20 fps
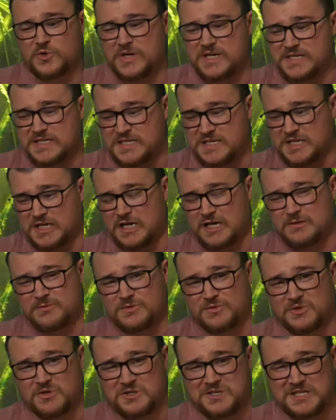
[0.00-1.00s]
crazy
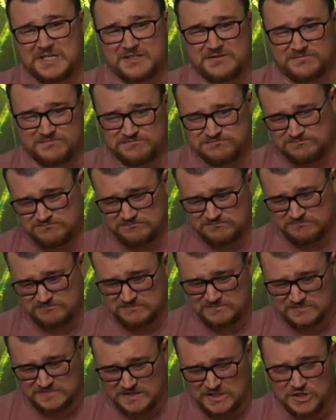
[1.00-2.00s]
times. We're all kind of
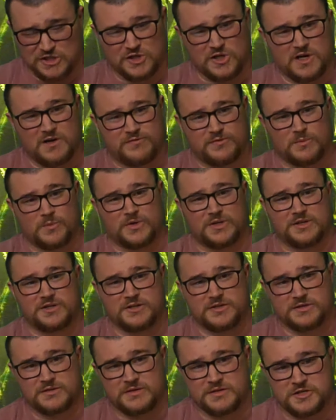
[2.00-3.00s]
cut off from one
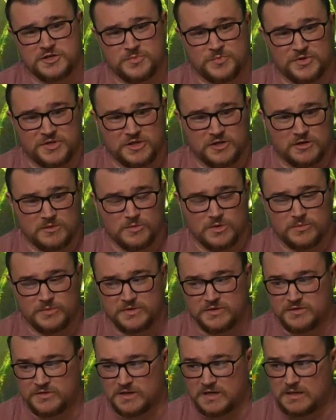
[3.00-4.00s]
another at this particular
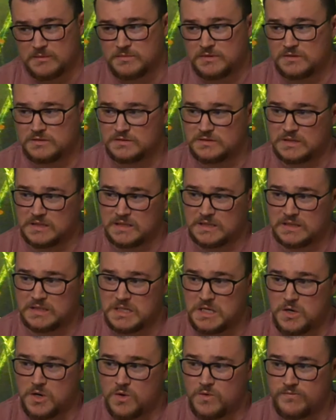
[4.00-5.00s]
moment in time.
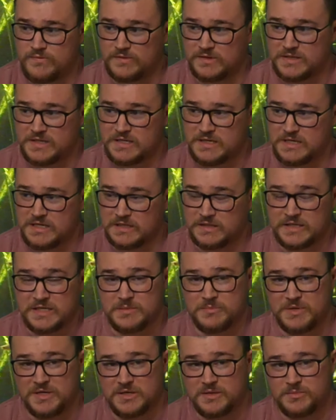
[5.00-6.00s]
Hopefully it'll
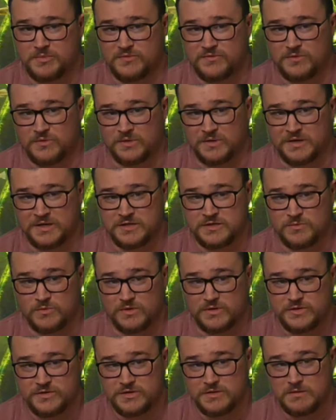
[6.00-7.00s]
get better before it
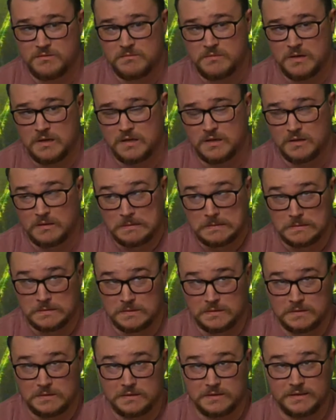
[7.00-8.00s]
gets worse,
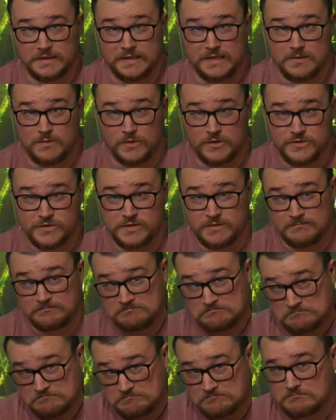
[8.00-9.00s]
any worse.
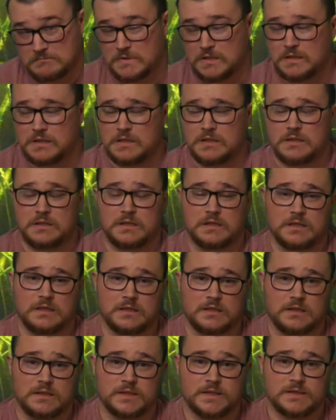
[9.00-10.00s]

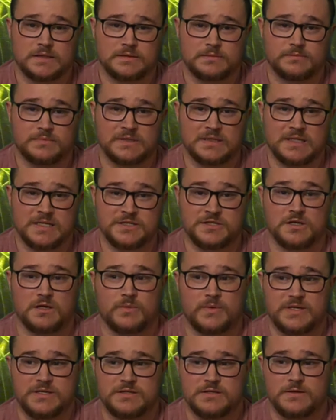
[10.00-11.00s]
But as
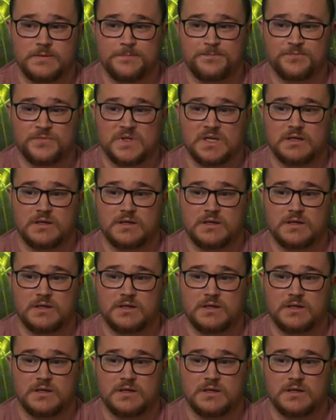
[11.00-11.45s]
always,